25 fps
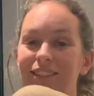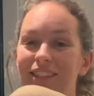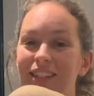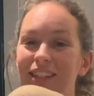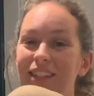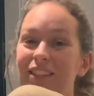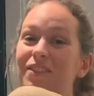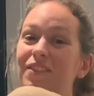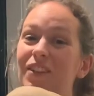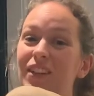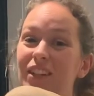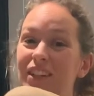It's
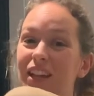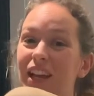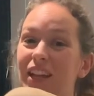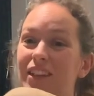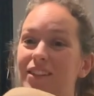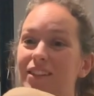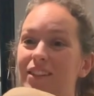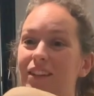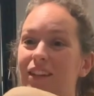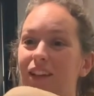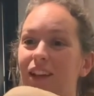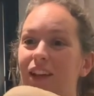
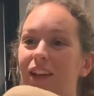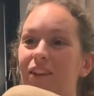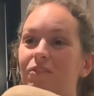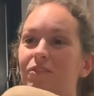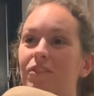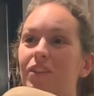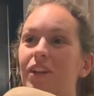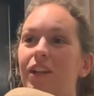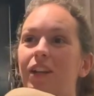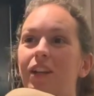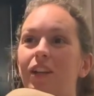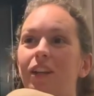fantastic. I've
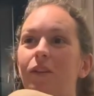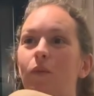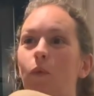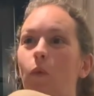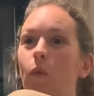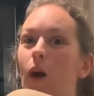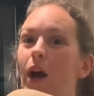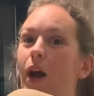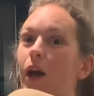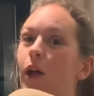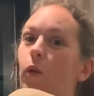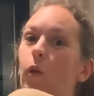done it
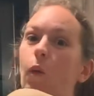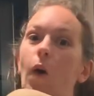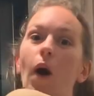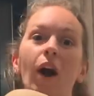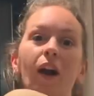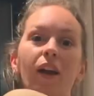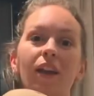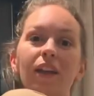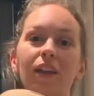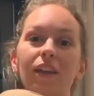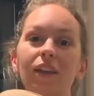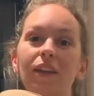while
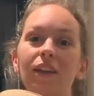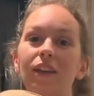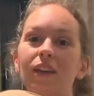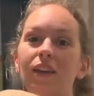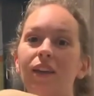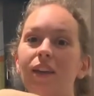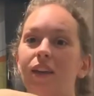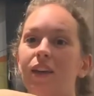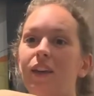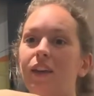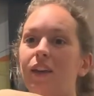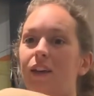walking.
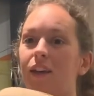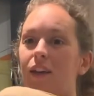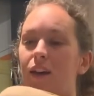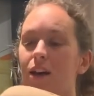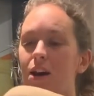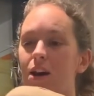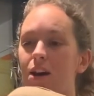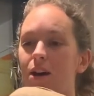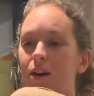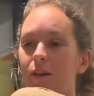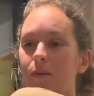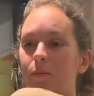
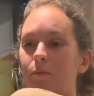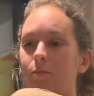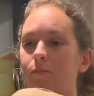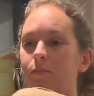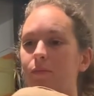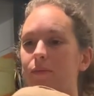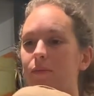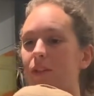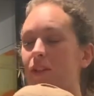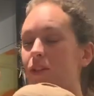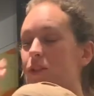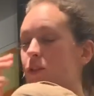
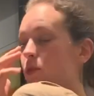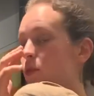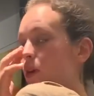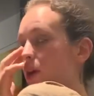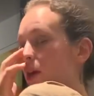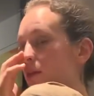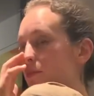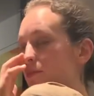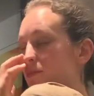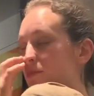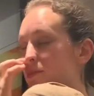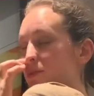It's great.
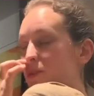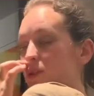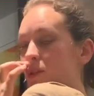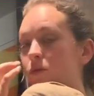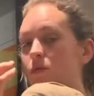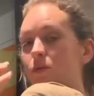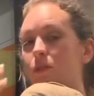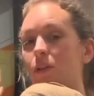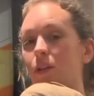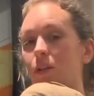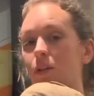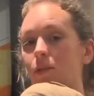It's a
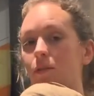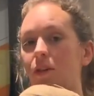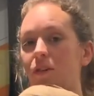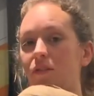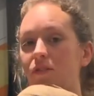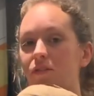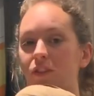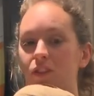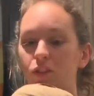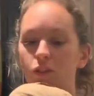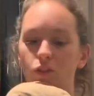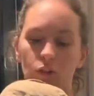really great
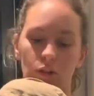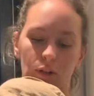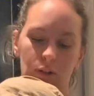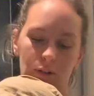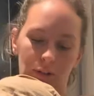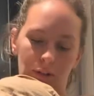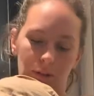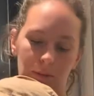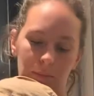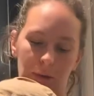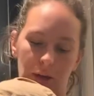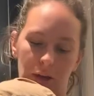feature
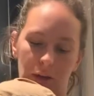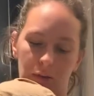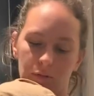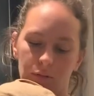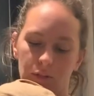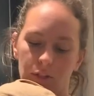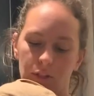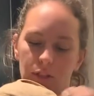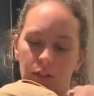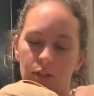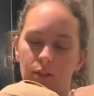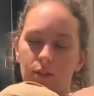about
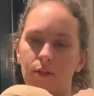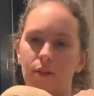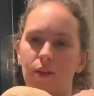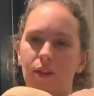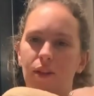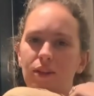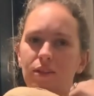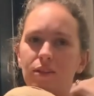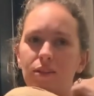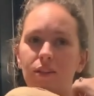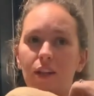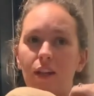
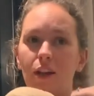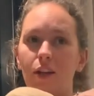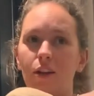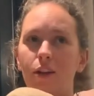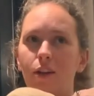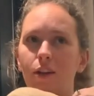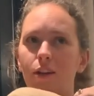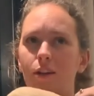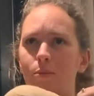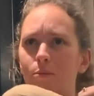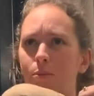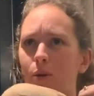this
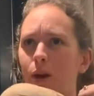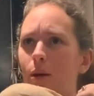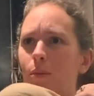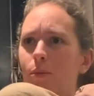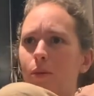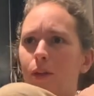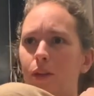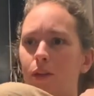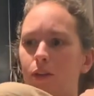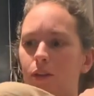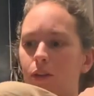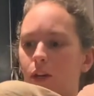carrier and probably
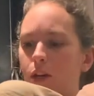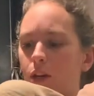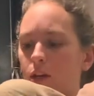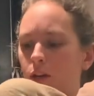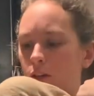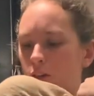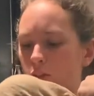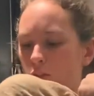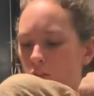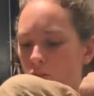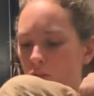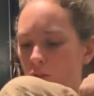other
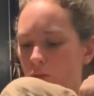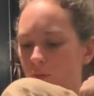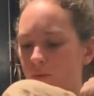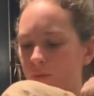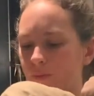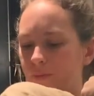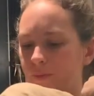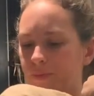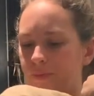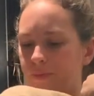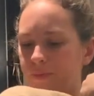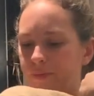carriers too.
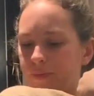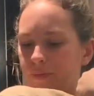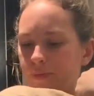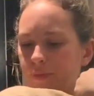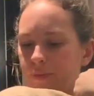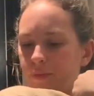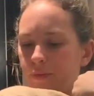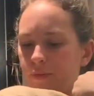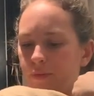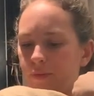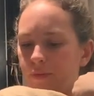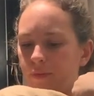
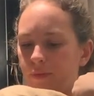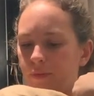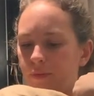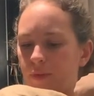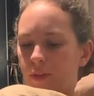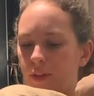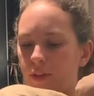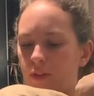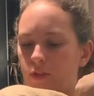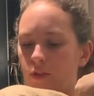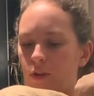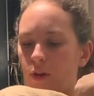
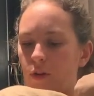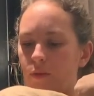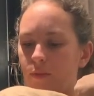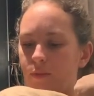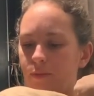So,